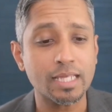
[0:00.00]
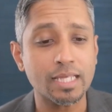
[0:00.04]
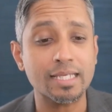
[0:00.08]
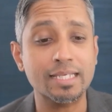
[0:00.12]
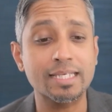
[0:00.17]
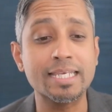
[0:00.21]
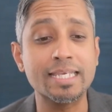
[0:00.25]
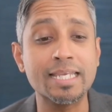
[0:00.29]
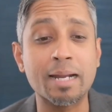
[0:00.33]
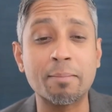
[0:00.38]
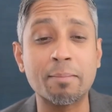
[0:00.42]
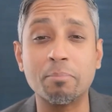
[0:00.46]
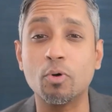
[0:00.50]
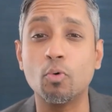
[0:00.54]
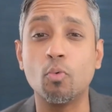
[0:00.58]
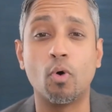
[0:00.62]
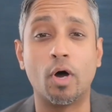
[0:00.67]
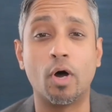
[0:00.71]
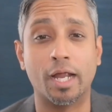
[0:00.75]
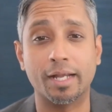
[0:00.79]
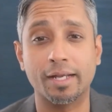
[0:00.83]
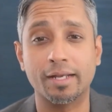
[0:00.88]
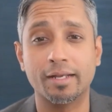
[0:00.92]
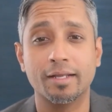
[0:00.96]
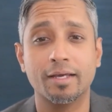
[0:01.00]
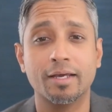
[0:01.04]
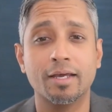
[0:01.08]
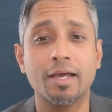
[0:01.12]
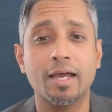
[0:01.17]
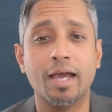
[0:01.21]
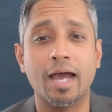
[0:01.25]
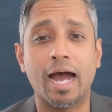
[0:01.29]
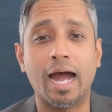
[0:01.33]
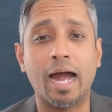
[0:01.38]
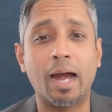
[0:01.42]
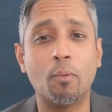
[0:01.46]
Number one,
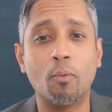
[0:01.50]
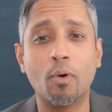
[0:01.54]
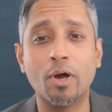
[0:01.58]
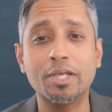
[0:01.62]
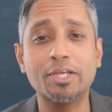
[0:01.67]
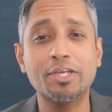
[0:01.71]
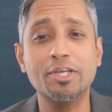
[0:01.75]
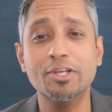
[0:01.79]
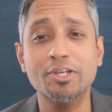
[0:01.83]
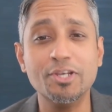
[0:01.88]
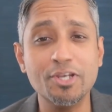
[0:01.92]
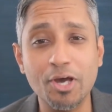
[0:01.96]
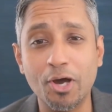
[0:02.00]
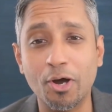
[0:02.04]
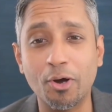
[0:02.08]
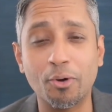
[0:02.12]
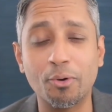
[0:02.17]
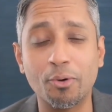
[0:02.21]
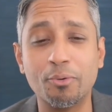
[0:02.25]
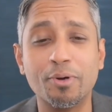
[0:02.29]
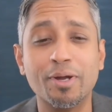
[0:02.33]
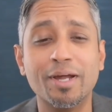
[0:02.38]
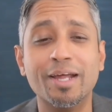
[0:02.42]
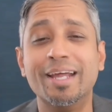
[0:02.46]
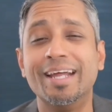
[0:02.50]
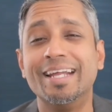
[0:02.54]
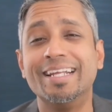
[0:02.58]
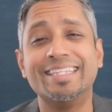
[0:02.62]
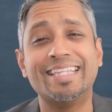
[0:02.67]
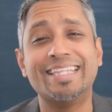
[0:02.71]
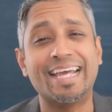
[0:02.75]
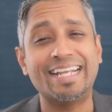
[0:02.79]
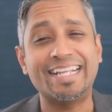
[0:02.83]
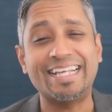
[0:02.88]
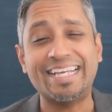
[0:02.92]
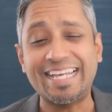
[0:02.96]
I want you to know
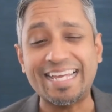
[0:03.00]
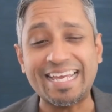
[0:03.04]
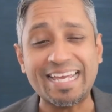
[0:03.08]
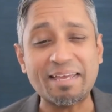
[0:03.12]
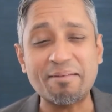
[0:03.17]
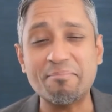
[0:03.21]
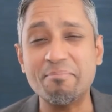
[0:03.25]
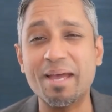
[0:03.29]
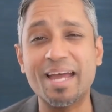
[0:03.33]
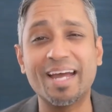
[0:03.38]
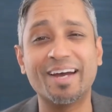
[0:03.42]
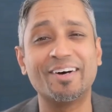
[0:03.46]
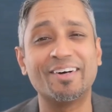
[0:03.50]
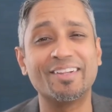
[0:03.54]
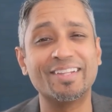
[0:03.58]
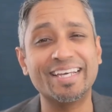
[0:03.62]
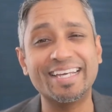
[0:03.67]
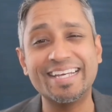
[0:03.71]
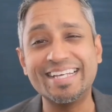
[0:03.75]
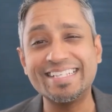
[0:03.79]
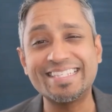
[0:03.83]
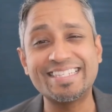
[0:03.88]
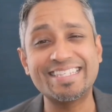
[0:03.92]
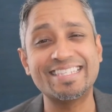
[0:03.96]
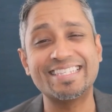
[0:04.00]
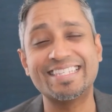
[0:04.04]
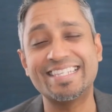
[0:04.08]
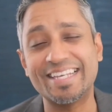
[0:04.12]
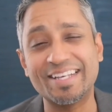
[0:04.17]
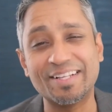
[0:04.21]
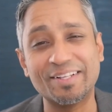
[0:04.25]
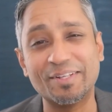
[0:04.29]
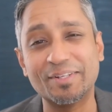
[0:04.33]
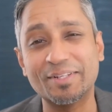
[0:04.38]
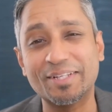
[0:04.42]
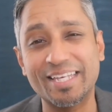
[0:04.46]
that email is
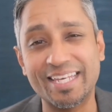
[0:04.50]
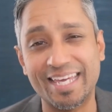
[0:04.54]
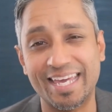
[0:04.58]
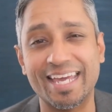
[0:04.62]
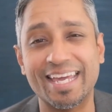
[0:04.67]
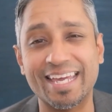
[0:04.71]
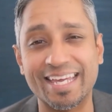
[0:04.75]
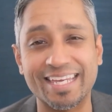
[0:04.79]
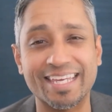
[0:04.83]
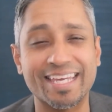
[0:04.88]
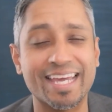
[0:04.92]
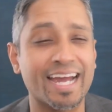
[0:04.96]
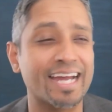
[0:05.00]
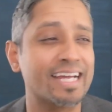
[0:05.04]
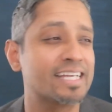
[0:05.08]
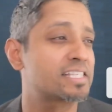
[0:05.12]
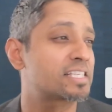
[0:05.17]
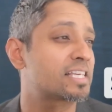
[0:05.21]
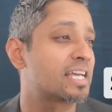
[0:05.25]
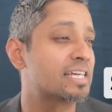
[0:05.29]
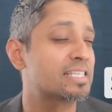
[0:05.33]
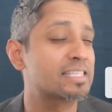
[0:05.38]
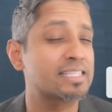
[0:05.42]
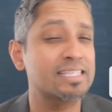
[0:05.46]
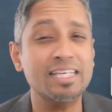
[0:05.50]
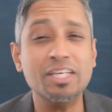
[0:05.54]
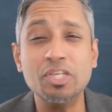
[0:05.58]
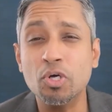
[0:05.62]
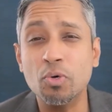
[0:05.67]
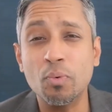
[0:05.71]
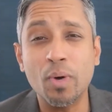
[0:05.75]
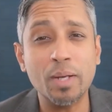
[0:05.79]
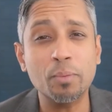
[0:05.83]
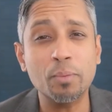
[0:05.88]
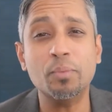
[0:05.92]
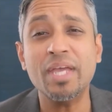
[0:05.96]
still king, guys, because you know
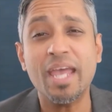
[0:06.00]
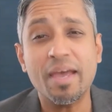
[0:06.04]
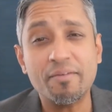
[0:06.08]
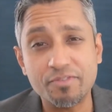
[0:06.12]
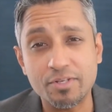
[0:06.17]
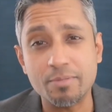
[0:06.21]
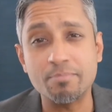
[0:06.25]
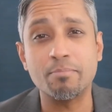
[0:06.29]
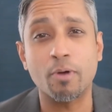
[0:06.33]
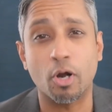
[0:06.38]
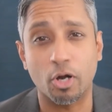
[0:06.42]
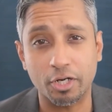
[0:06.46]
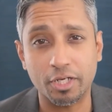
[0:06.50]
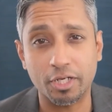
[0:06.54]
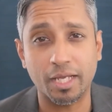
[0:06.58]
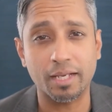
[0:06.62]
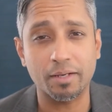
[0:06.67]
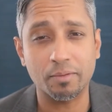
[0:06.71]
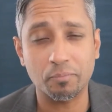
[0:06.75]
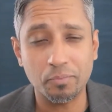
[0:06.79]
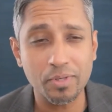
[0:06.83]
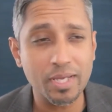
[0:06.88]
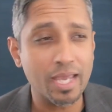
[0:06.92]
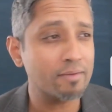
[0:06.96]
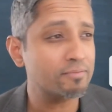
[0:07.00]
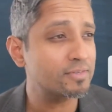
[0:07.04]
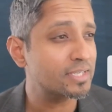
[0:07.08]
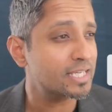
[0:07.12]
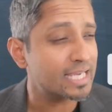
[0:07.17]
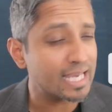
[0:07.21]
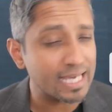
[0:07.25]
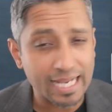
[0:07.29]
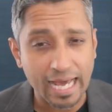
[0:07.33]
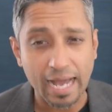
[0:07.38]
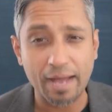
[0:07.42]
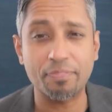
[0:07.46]
what? We have to market. We have to
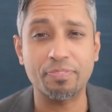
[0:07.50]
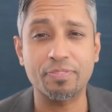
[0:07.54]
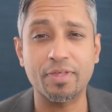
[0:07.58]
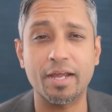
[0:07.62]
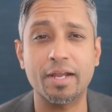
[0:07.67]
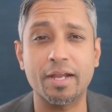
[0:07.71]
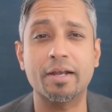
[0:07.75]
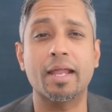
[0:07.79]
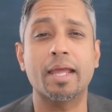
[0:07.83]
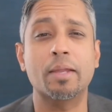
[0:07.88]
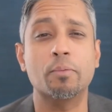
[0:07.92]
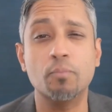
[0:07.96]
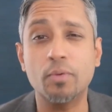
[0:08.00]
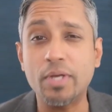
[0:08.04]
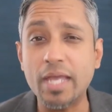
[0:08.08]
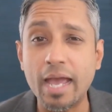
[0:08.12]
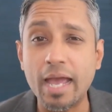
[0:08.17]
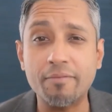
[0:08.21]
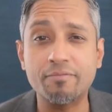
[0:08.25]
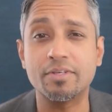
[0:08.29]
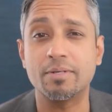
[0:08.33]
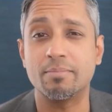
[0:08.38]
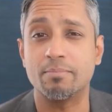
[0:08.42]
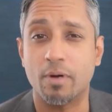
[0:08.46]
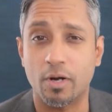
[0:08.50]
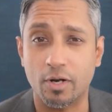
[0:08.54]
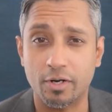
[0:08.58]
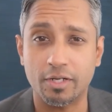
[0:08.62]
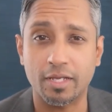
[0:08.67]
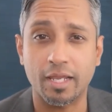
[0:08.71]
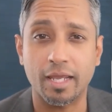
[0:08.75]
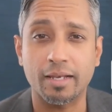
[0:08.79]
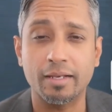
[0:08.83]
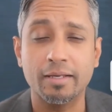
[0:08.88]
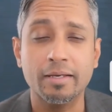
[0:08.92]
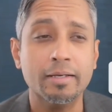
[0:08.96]
get out there and we have to
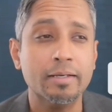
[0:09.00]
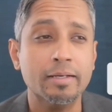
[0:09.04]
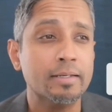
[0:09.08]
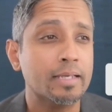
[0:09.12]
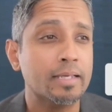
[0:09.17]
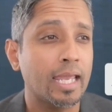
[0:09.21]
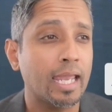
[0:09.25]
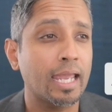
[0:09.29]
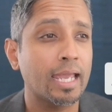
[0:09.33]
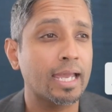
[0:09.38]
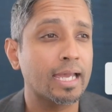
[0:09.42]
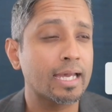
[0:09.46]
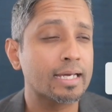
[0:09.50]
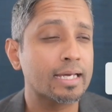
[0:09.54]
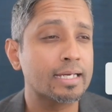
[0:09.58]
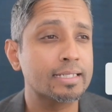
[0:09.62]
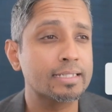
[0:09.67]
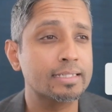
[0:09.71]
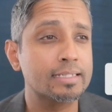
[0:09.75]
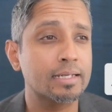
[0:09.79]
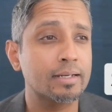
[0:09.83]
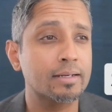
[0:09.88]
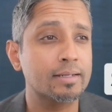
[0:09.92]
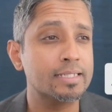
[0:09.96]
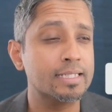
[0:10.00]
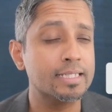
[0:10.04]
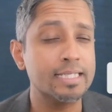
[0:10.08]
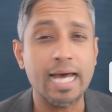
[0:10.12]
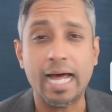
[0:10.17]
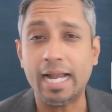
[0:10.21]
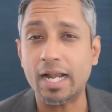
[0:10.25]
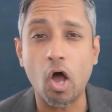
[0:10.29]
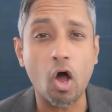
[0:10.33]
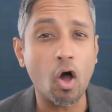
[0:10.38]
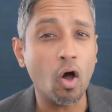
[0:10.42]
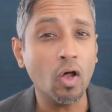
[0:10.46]
market. And
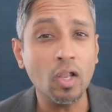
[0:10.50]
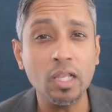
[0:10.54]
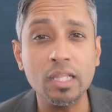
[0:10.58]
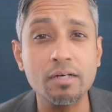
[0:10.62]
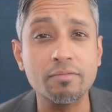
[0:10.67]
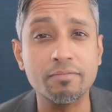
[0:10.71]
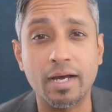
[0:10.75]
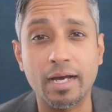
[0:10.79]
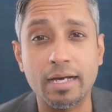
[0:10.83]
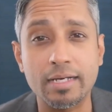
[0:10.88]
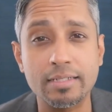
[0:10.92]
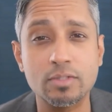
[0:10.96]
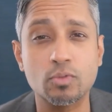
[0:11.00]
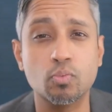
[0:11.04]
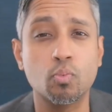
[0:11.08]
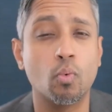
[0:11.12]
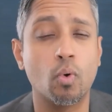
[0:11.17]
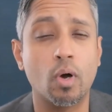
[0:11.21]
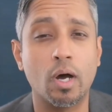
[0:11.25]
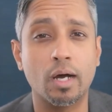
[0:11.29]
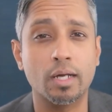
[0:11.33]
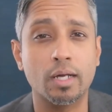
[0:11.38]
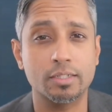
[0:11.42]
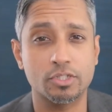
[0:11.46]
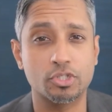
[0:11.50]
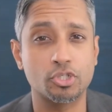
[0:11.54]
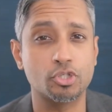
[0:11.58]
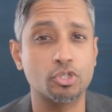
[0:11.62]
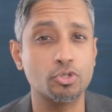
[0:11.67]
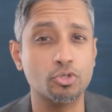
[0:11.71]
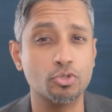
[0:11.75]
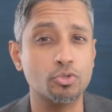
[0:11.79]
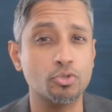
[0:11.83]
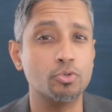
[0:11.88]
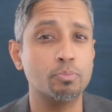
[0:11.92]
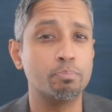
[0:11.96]
not all of us want
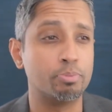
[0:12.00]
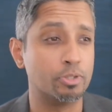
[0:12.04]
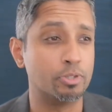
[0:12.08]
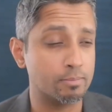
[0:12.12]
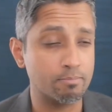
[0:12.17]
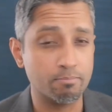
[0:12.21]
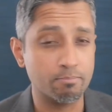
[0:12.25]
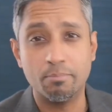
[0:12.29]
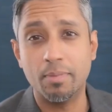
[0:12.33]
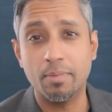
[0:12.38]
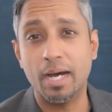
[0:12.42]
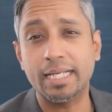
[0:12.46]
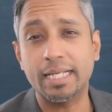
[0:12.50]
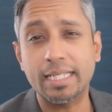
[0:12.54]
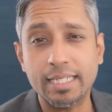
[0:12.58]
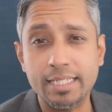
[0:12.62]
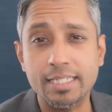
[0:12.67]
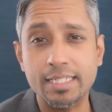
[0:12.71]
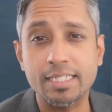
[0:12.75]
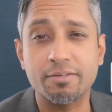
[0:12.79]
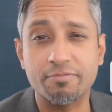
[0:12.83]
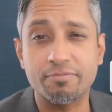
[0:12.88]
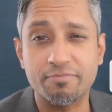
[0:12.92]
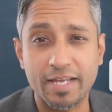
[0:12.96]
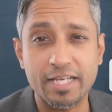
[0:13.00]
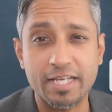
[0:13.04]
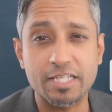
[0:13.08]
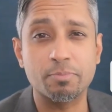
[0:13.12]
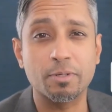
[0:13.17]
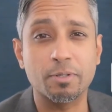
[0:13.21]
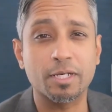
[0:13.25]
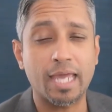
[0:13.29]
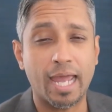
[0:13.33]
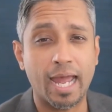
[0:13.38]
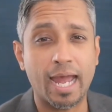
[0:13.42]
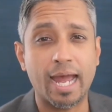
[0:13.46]
to put money into
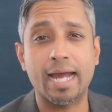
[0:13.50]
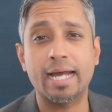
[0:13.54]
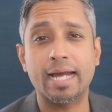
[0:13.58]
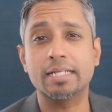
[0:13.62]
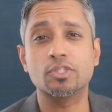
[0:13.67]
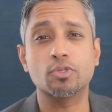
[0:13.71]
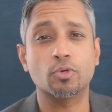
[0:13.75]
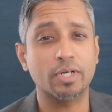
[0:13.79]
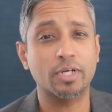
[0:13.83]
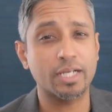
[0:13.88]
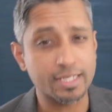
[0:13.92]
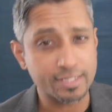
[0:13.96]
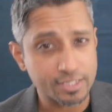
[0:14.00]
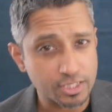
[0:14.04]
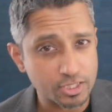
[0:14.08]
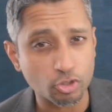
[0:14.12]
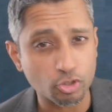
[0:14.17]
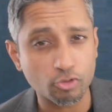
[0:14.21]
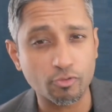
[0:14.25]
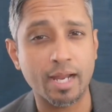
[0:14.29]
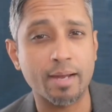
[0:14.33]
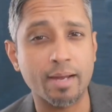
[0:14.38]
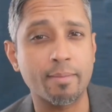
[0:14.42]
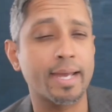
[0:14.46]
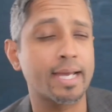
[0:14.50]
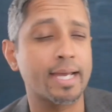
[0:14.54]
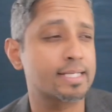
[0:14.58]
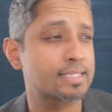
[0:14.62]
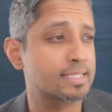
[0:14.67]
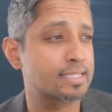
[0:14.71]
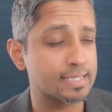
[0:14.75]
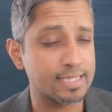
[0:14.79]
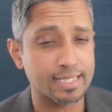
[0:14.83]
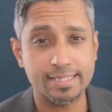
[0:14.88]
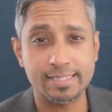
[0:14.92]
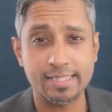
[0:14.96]
Facebook ads or Instagram ads
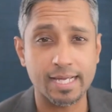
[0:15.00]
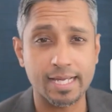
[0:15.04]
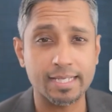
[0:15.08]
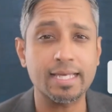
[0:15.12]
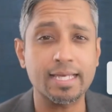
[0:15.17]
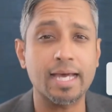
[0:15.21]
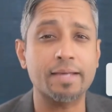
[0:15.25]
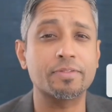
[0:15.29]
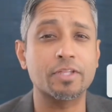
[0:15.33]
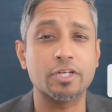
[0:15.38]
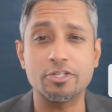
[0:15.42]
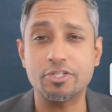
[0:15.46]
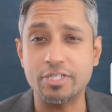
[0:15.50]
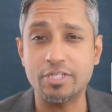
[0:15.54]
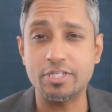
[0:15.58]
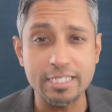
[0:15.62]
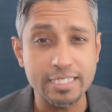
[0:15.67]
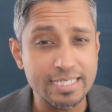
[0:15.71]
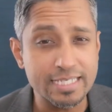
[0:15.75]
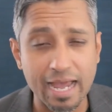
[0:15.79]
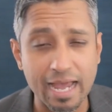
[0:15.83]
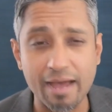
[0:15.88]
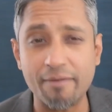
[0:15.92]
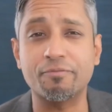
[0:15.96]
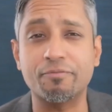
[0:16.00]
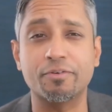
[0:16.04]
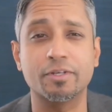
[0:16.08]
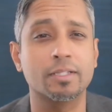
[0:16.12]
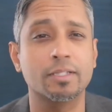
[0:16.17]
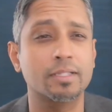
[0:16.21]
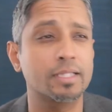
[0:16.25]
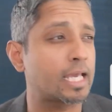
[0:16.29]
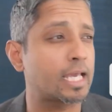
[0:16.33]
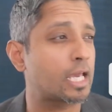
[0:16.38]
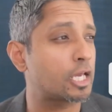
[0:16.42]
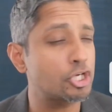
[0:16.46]
and things like that. There's
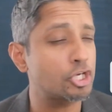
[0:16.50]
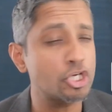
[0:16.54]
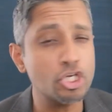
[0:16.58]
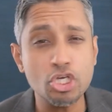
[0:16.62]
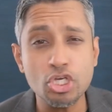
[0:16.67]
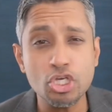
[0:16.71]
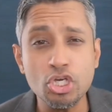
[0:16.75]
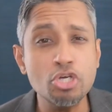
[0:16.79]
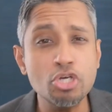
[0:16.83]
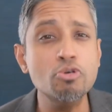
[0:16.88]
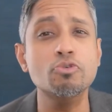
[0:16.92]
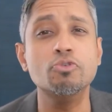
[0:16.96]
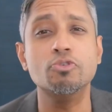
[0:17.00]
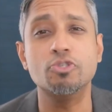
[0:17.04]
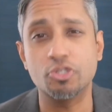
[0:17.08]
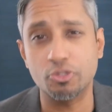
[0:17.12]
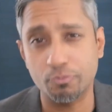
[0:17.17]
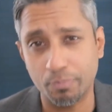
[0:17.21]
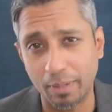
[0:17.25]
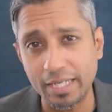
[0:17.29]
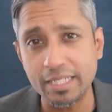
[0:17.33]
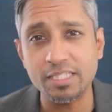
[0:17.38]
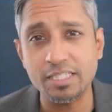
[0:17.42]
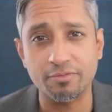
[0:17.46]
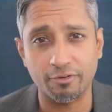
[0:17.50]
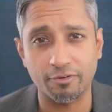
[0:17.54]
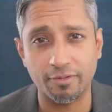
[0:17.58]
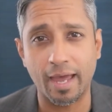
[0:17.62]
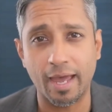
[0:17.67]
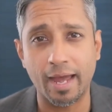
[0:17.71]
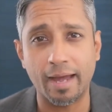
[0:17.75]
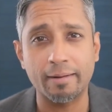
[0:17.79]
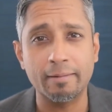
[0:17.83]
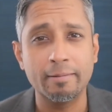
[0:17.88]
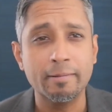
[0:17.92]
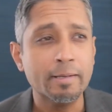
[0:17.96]
definitely a huge space for
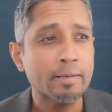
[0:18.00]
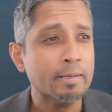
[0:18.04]
that.